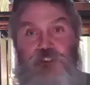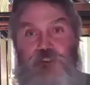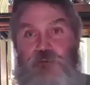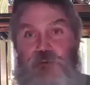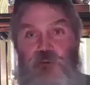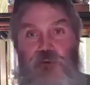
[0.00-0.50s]

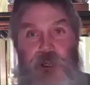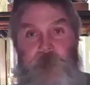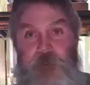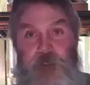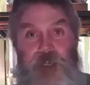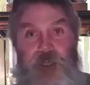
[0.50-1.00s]
Has nothing
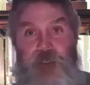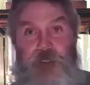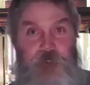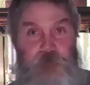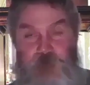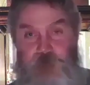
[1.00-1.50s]
to do
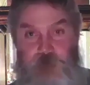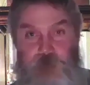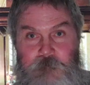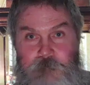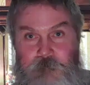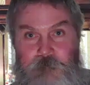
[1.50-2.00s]
with
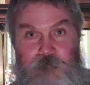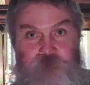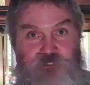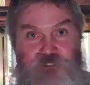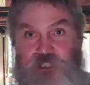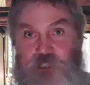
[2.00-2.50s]
wiping out
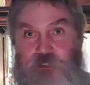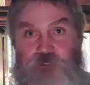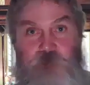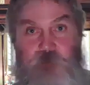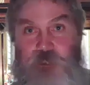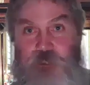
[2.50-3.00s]
evil,
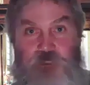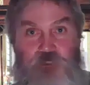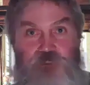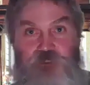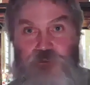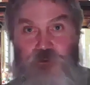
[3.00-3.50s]

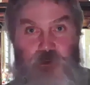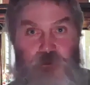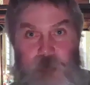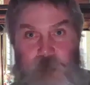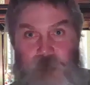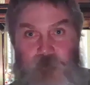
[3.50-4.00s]
sinners
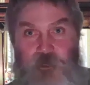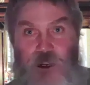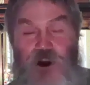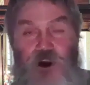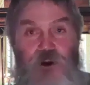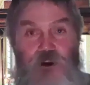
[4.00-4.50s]
being
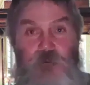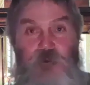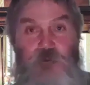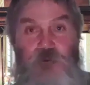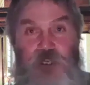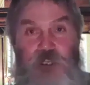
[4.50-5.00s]
destroyed,
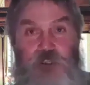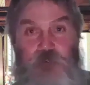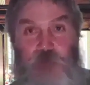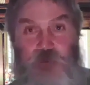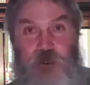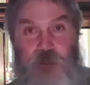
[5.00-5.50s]

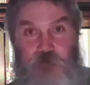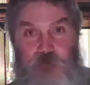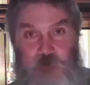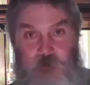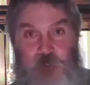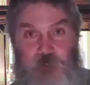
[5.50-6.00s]
horrible
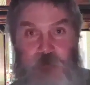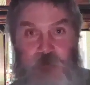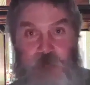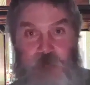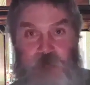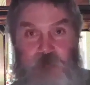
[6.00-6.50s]
plagues
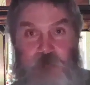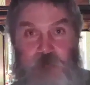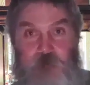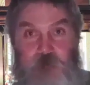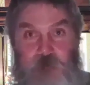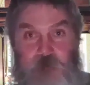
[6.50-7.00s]
put on
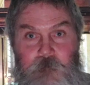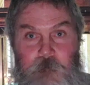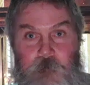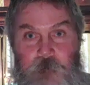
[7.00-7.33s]
people.